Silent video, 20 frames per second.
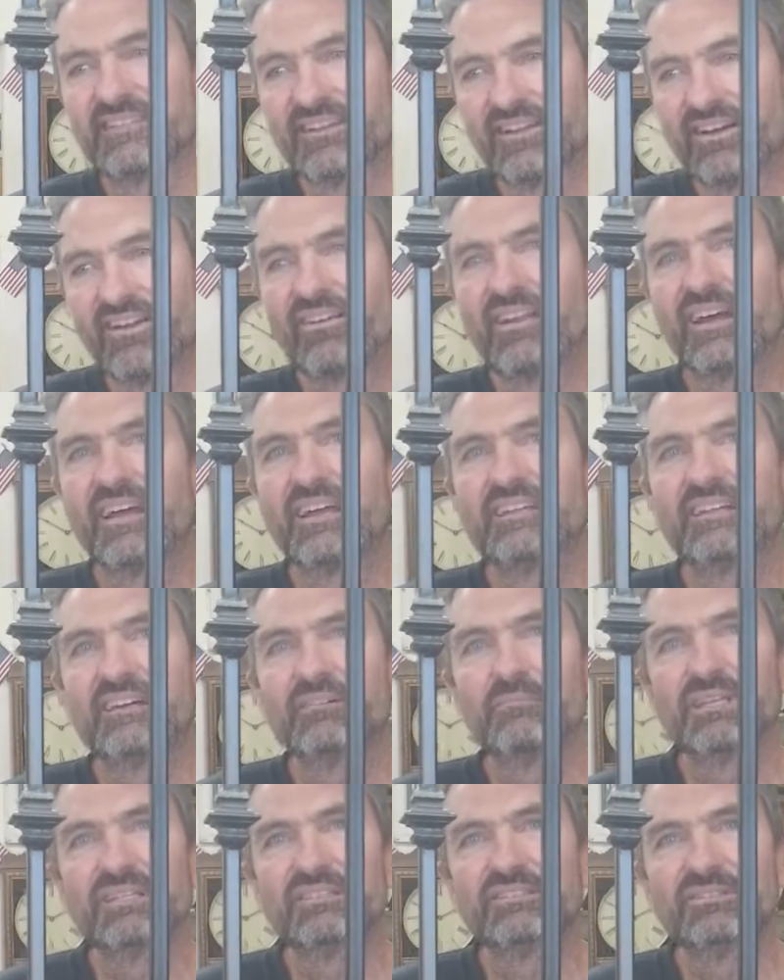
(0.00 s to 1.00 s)
I said, "All right,
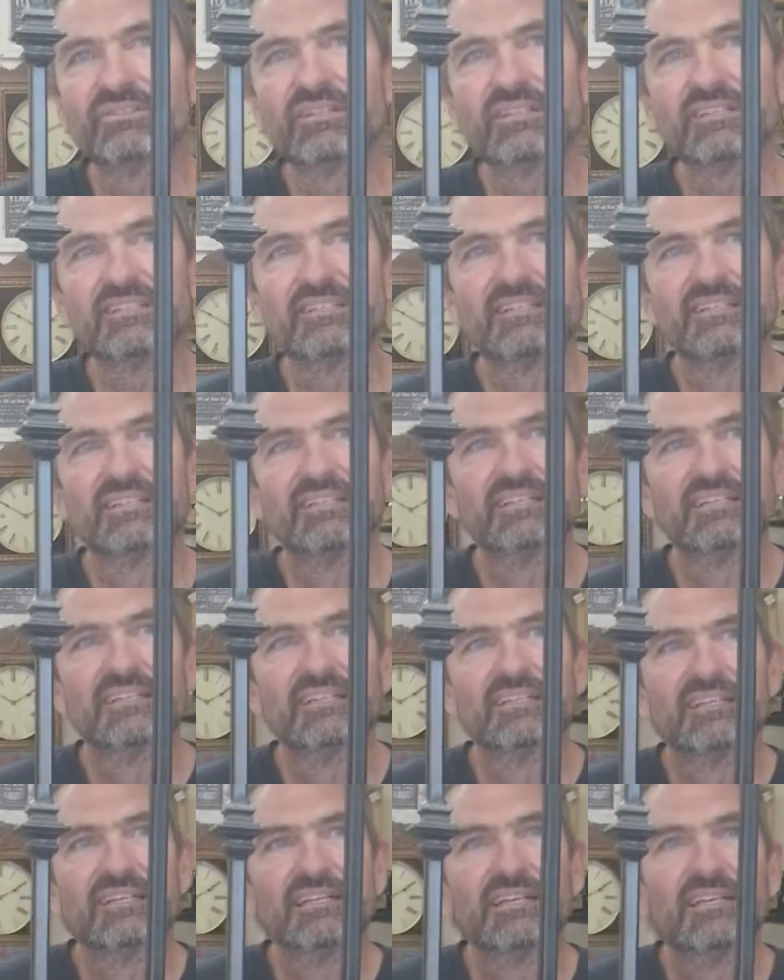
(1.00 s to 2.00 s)
I'm into it."
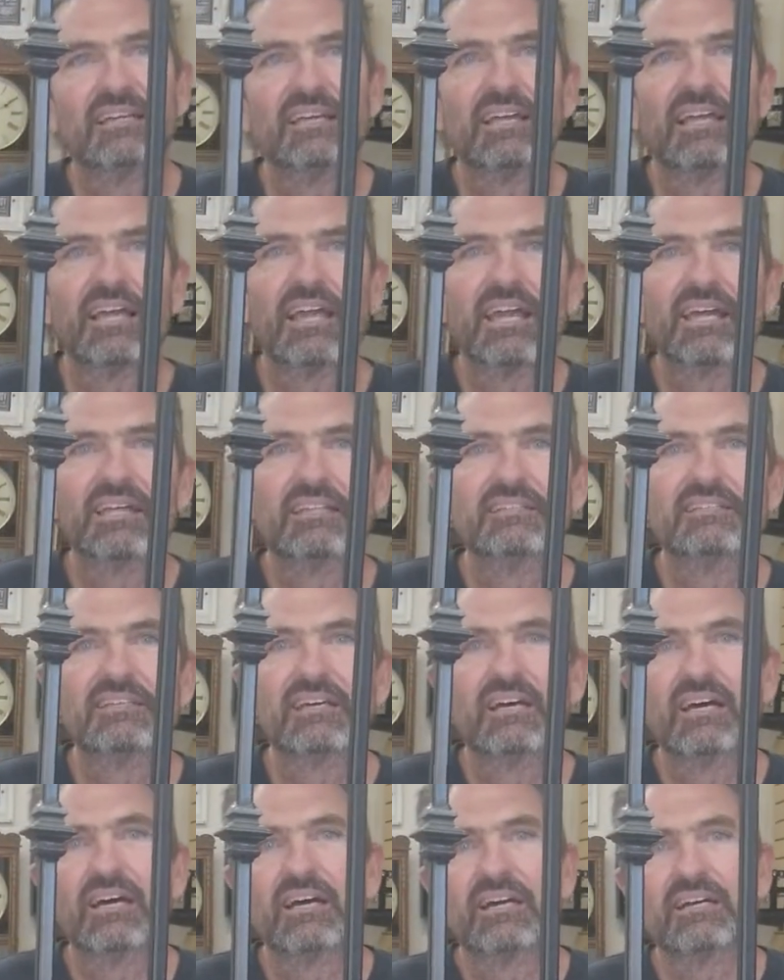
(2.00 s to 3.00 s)
And
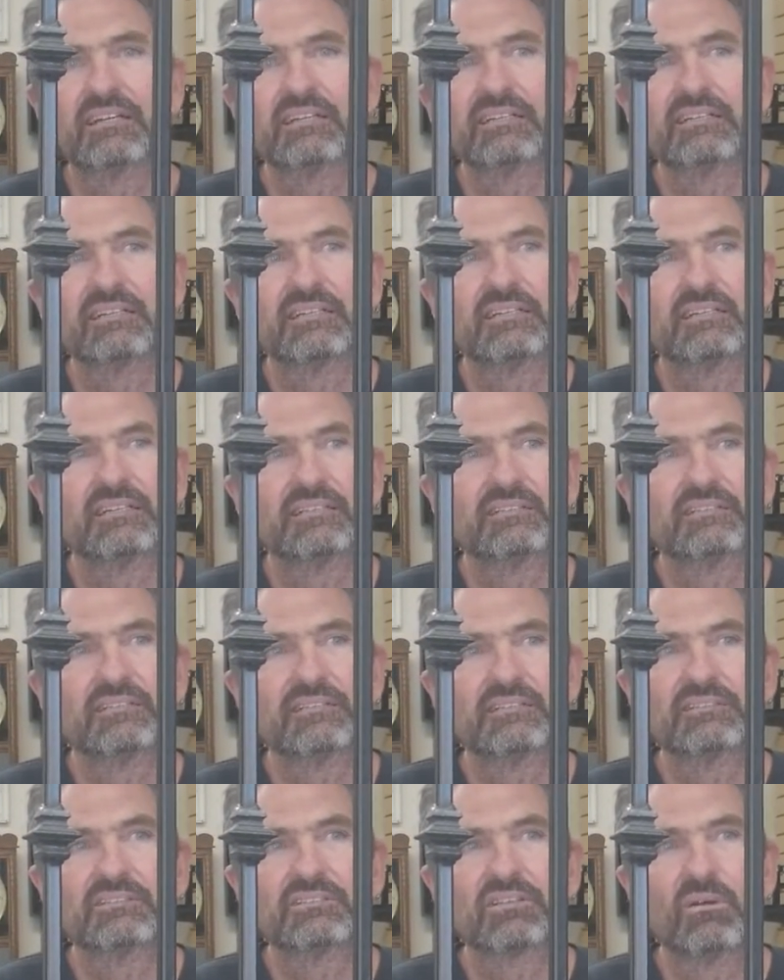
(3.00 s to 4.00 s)
uh,
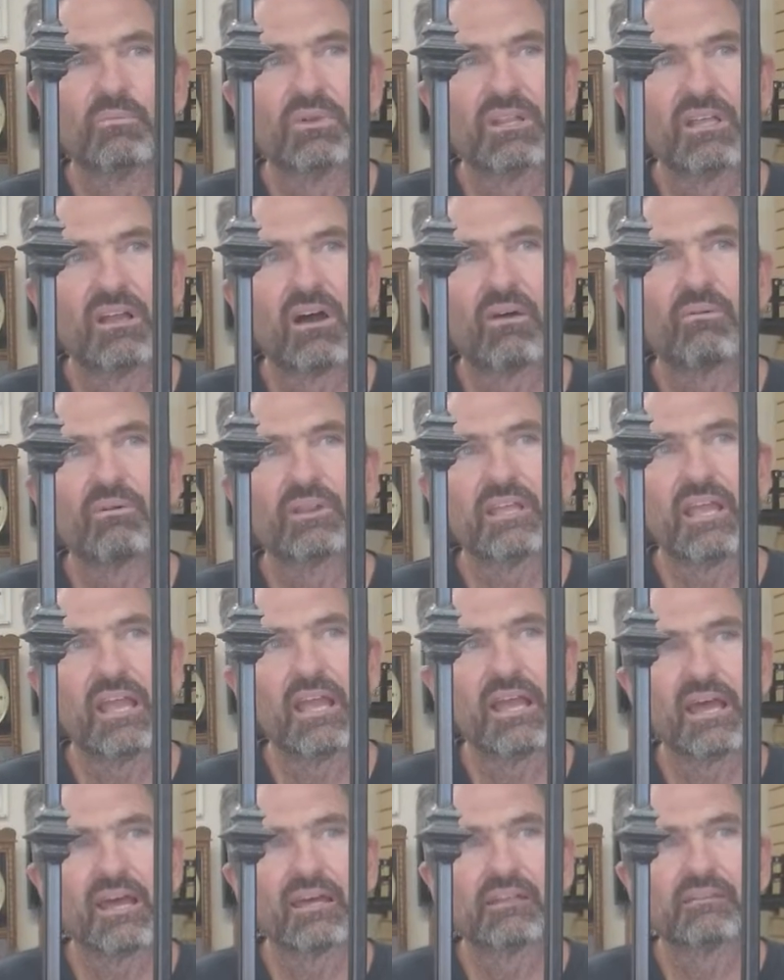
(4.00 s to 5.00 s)
somebody already
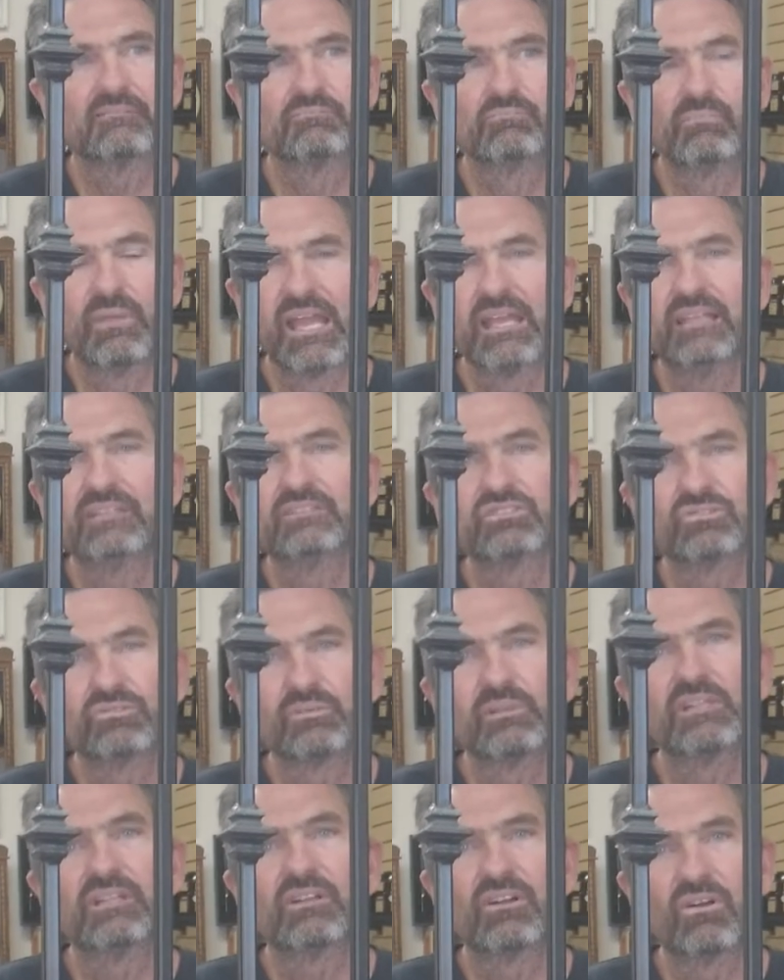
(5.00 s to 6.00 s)
had Main
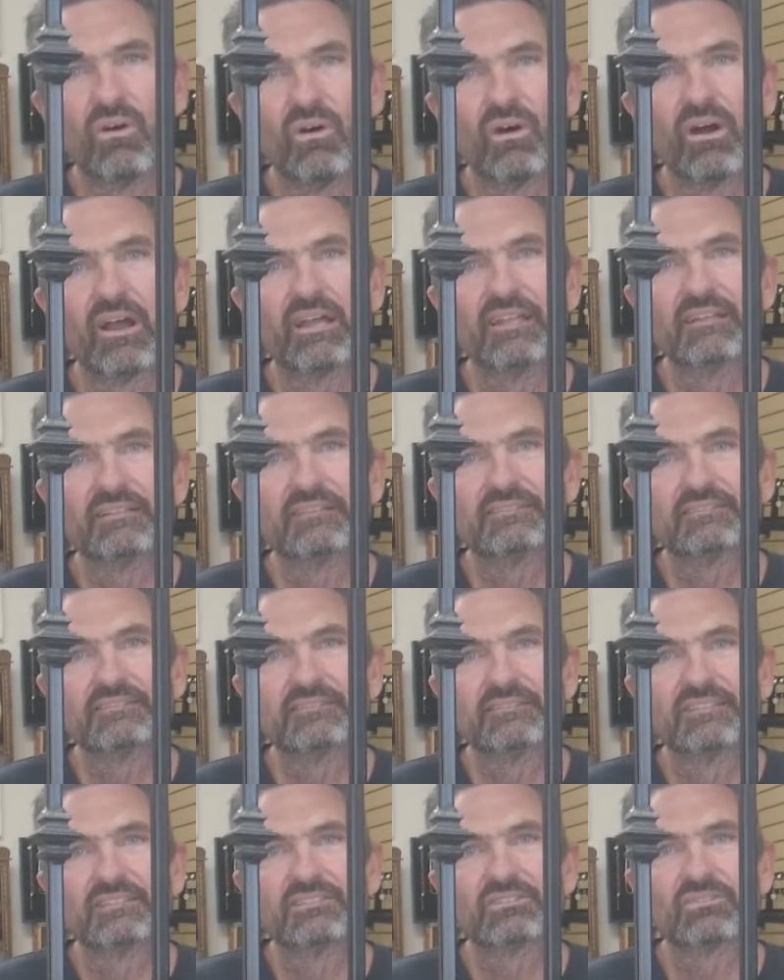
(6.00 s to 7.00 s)
Street Coin.
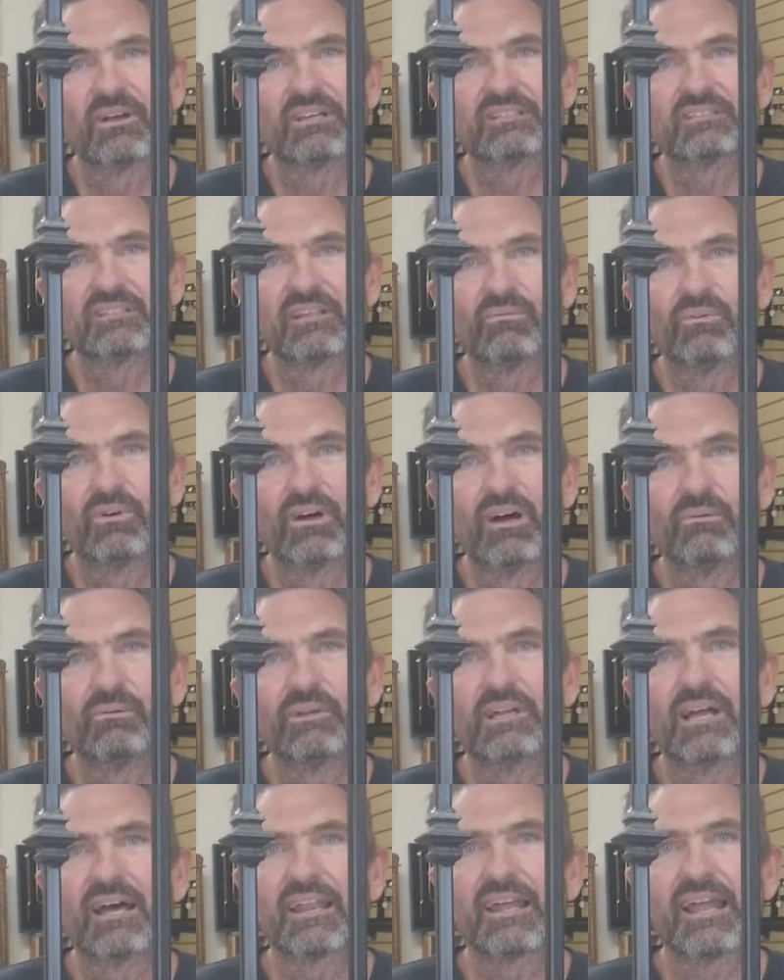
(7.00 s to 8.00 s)
So I said,
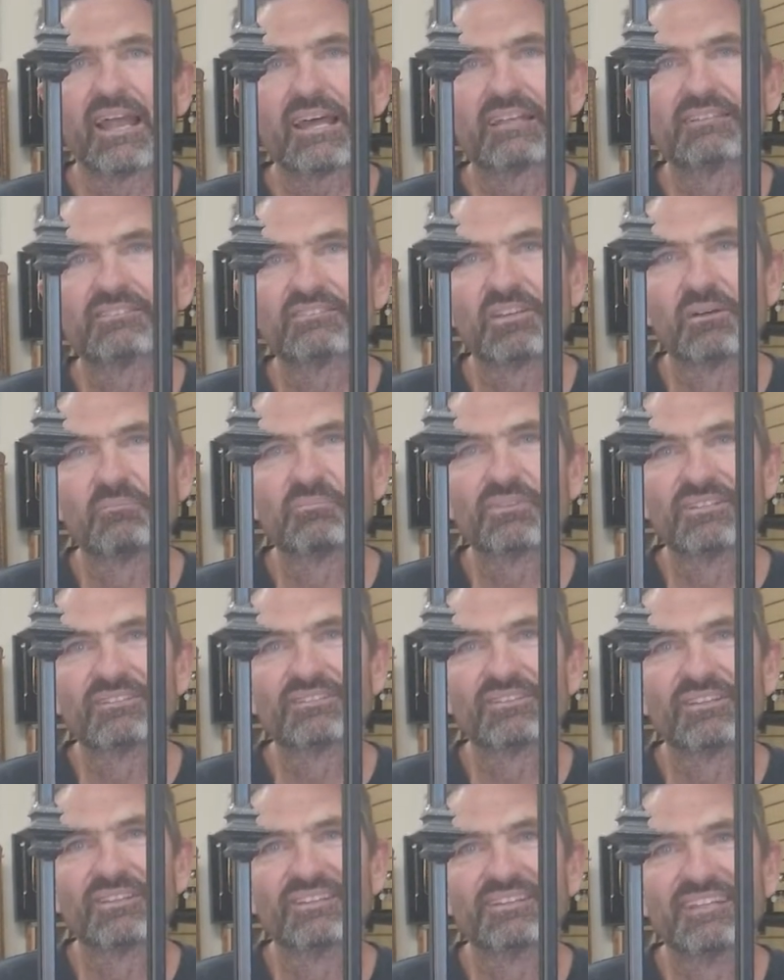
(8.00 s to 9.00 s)
well, we got to add something
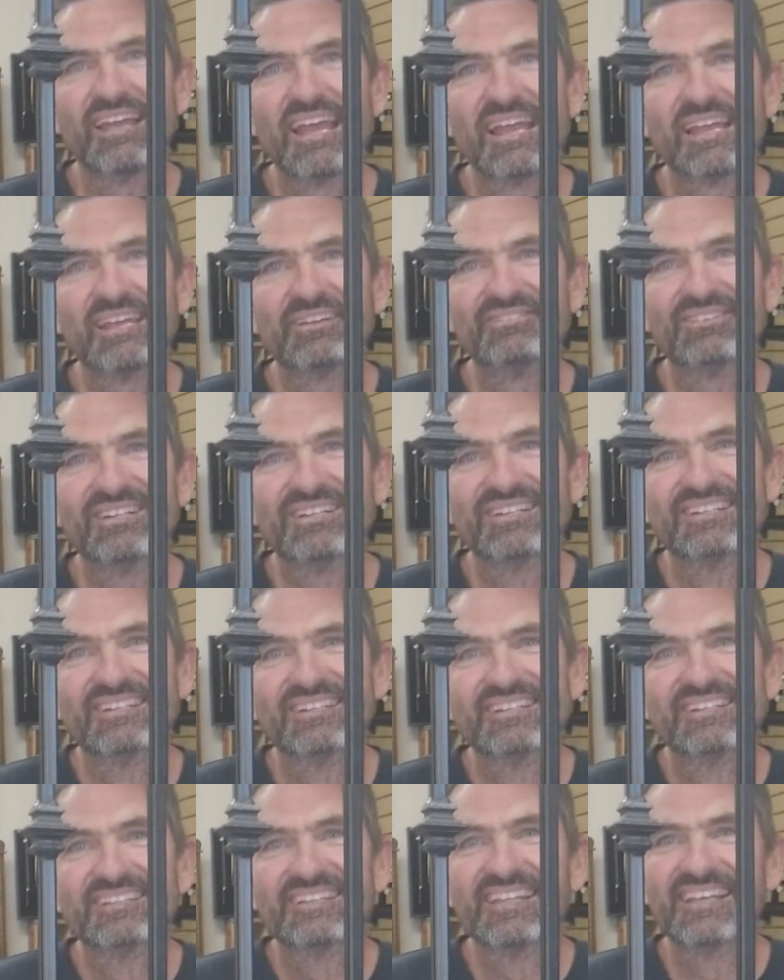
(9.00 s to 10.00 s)
to the name.
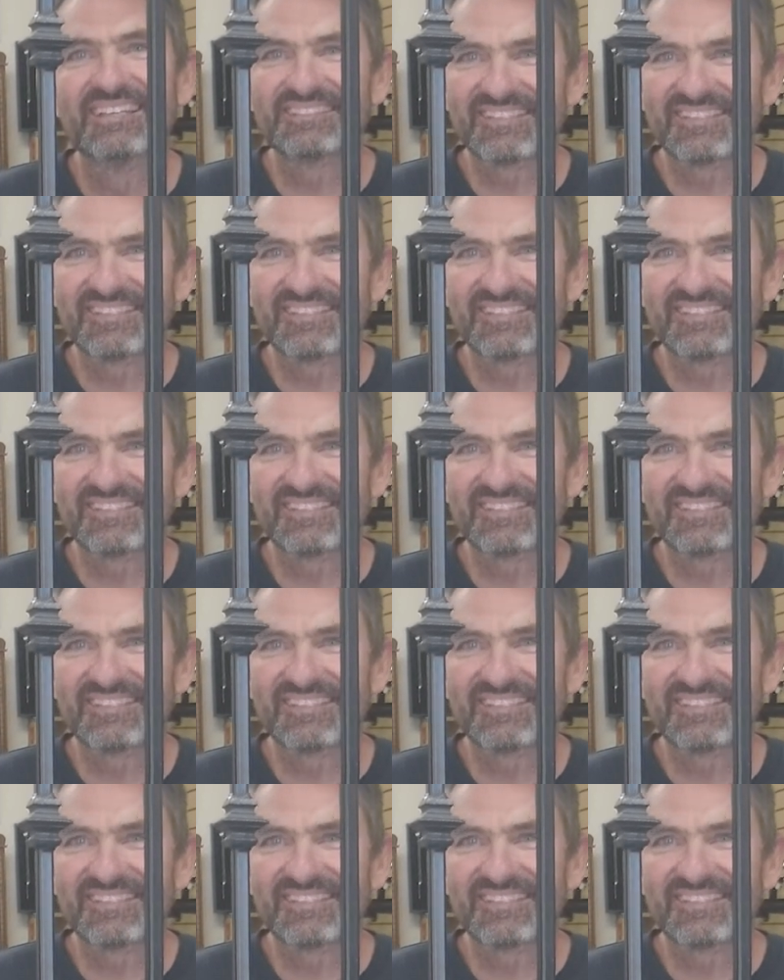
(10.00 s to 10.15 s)
Okay.